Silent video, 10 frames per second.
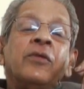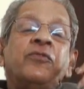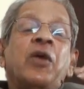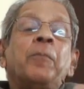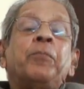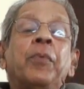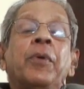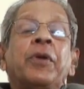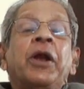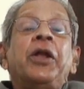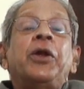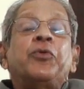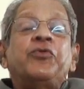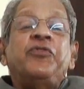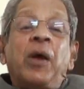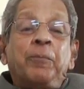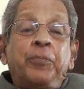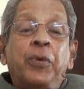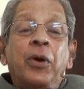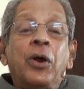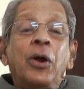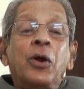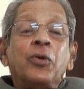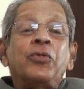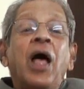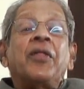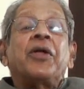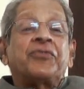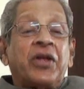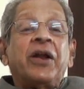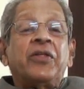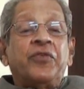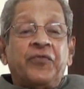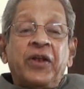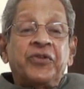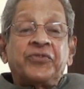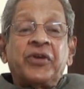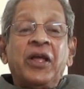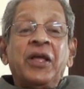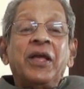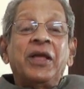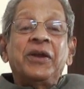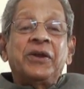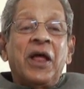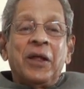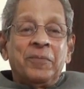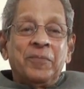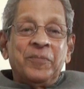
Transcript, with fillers: jump, ready to jump to the other side of the fence anytime.